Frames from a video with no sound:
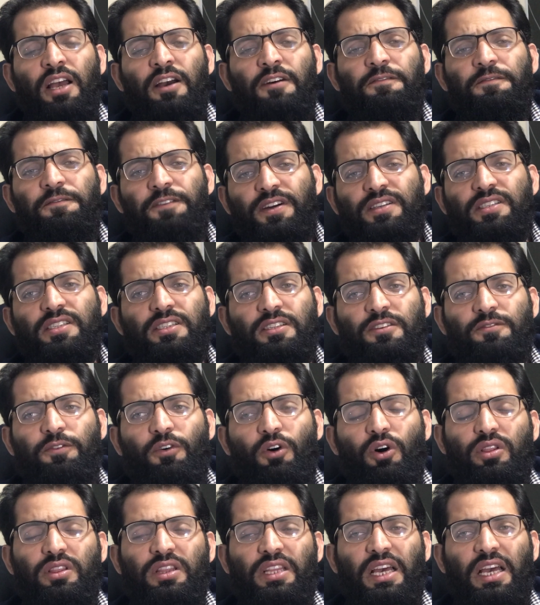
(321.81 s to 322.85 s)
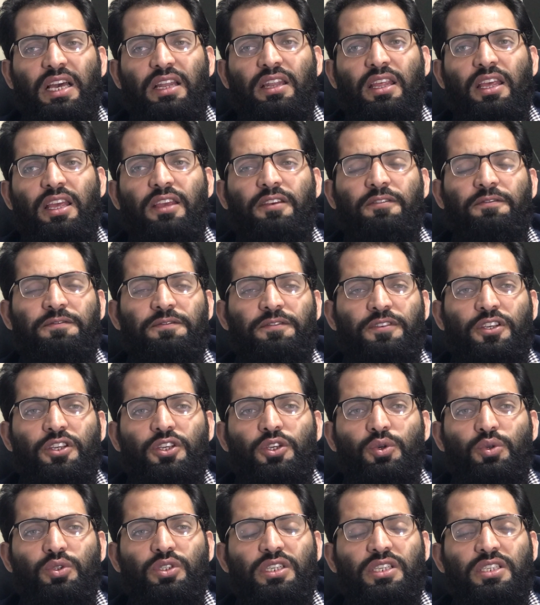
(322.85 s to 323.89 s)
First of all, that if
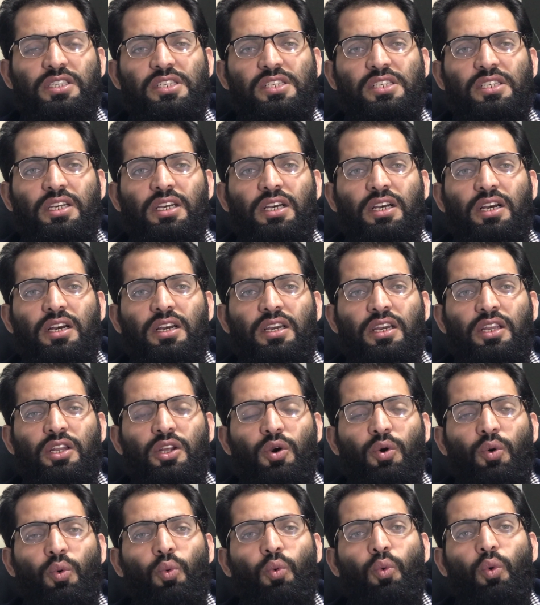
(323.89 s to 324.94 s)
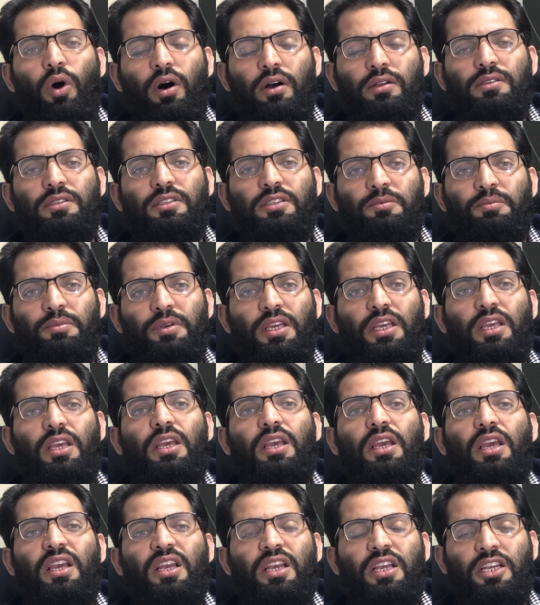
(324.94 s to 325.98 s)
you just want to
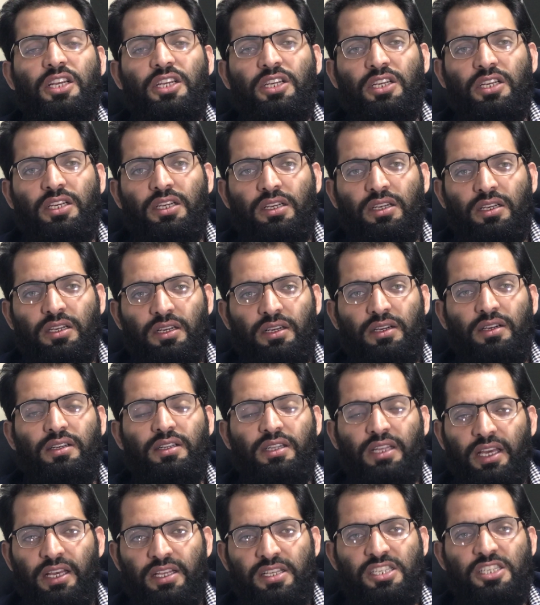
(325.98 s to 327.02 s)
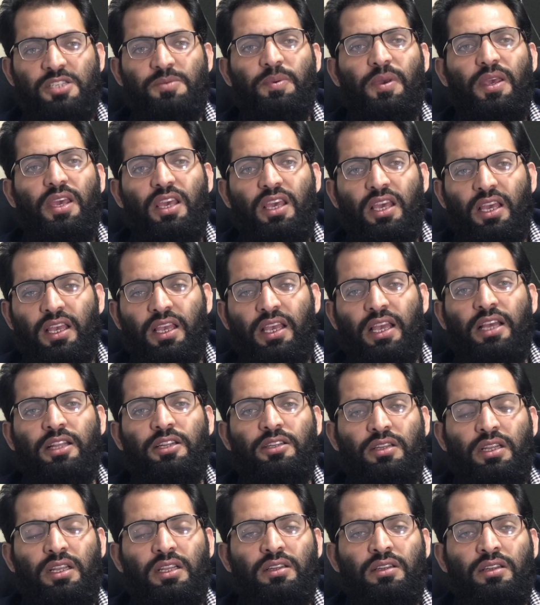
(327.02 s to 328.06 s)
be good in speaking,
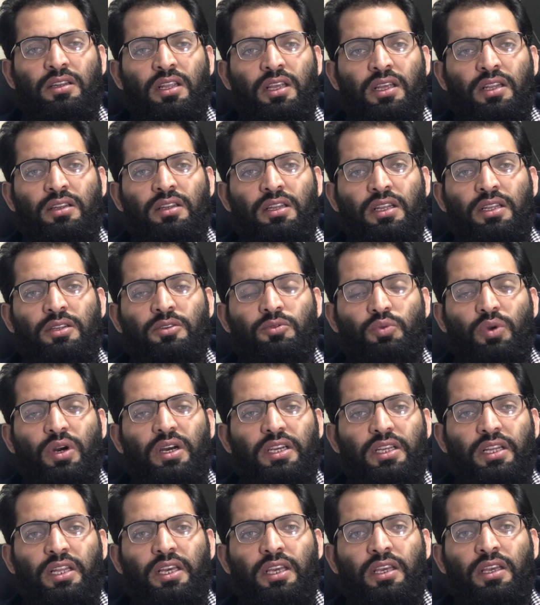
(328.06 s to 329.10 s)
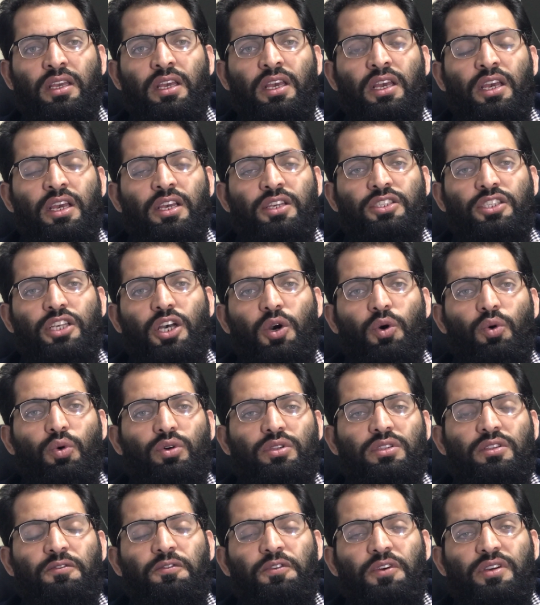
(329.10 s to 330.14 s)
in writing, so
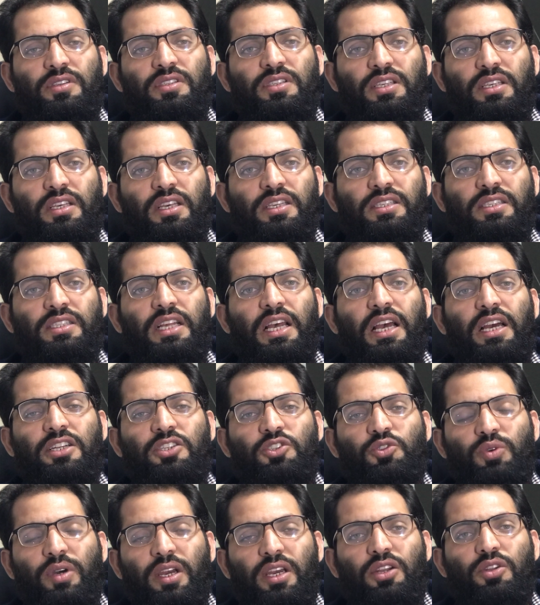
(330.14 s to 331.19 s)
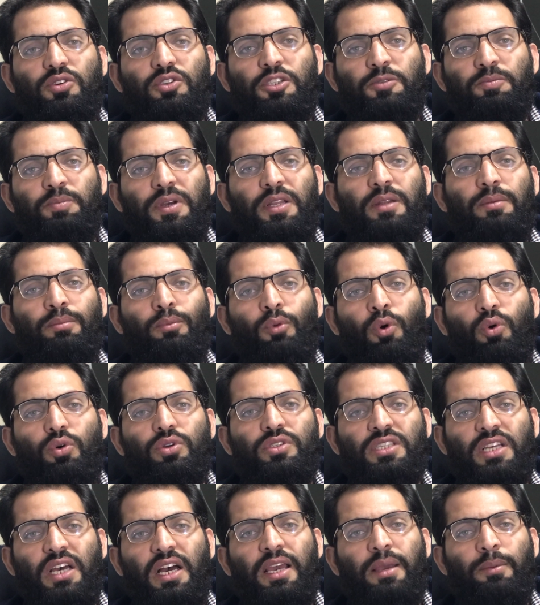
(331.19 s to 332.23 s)
the first thing is that try to spend more
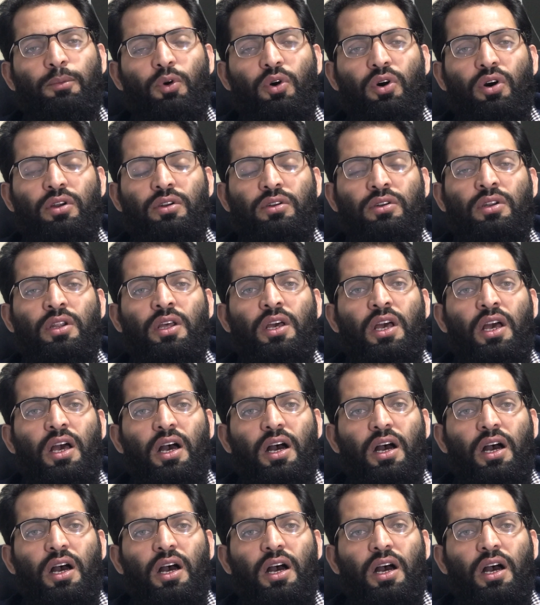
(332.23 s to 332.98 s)
time on